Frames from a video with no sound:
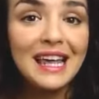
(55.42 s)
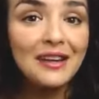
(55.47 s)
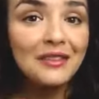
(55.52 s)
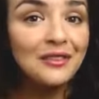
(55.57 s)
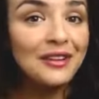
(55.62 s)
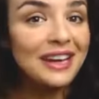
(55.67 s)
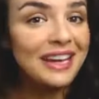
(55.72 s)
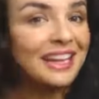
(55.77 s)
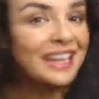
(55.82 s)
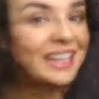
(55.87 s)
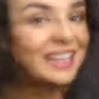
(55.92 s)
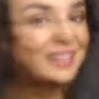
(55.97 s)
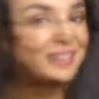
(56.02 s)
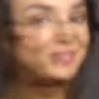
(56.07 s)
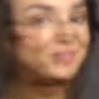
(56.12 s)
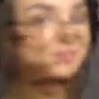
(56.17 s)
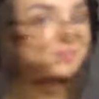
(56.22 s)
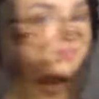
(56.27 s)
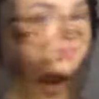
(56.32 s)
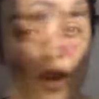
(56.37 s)
get ready. I'm
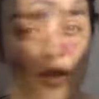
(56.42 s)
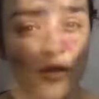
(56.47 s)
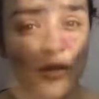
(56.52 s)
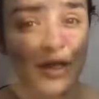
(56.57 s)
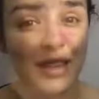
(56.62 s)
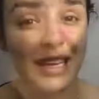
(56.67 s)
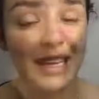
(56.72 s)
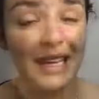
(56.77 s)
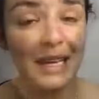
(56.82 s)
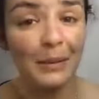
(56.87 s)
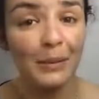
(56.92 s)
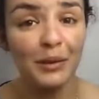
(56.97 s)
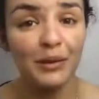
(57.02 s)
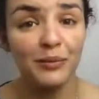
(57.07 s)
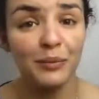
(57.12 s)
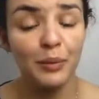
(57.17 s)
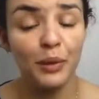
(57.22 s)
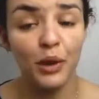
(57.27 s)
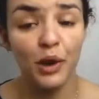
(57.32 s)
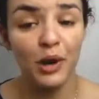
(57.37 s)
going to start off with a little
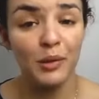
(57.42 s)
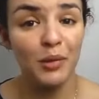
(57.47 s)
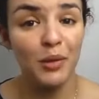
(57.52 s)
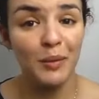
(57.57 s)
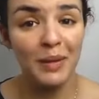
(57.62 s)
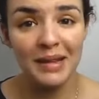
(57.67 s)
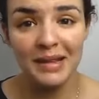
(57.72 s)
bit of primer.